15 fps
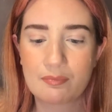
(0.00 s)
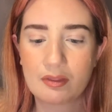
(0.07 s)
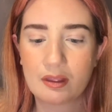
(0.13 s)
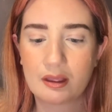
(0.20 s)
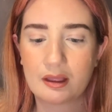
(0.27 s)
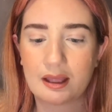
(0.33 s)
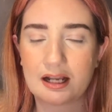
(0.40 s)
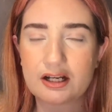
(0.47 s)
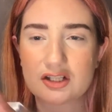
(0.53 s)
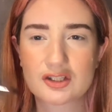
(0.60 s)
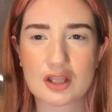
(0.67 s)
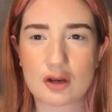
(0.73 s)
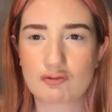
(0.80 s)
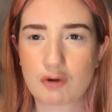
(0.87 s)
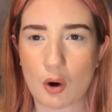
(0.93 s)
It
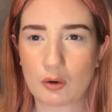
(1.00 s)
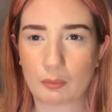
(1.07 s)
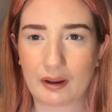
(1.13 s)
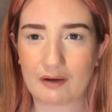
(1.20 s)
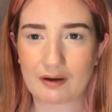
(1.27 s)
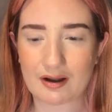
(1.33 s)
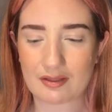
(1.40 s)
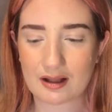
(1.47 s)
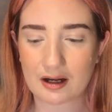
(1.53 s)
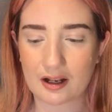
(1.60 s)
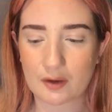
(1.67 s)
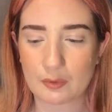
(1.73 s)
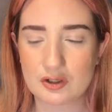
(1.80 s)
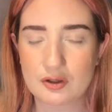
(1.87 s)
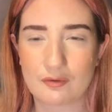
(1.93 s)
doesn't roll away or anything like it
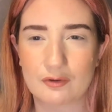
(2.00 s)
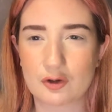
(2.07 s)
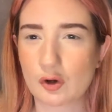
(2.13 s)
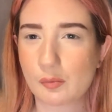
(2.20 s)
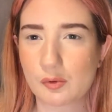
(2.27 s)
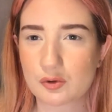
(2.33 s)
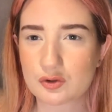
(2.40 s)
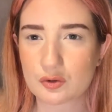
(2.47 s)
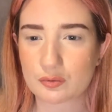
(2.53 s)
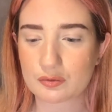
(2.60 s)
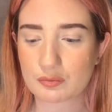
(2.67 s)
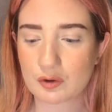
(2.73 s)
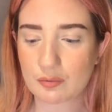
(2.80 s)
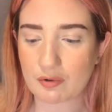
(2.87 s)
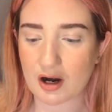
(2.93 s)
would do with a normal
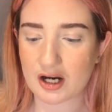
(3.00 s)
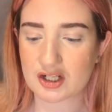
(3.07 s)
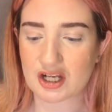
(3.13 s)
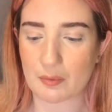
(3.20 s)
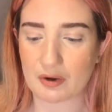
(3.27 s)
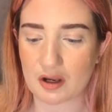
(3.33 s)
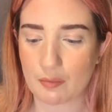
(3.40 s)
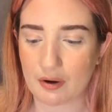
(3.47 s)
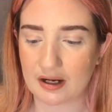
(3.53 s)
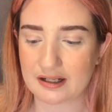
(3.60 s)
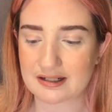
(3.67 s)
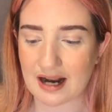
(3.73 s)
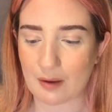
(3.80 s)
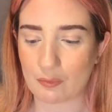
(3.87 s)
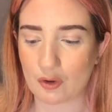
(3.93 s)
small brush. And when you put it
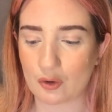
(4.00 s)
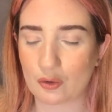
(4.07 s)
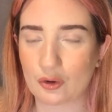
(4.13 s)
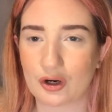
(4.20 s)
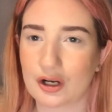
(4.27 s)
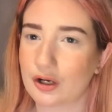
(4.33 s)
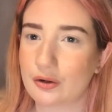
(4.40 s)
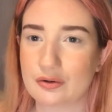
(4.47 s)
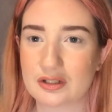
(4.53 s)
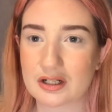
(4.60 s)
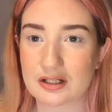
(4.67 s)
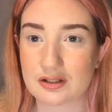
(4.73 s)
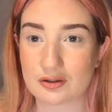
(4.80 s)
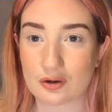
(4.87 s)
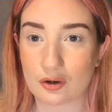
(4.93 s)
down, you're not going to lose it because
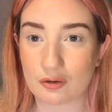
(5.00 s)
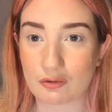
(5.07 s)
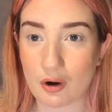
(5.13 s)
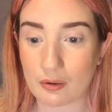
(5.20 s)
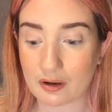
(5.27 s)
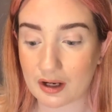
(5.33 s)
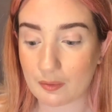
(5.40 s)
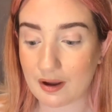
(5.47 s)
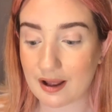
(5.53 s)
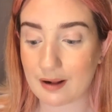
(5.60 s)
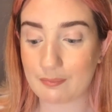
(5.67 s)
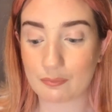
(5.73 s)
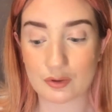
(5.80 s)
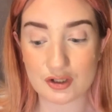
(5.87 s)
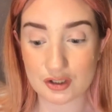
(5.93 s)
it's not going to roll anywhere,
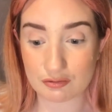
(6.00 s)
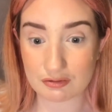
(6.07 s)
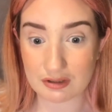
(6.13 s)
which is really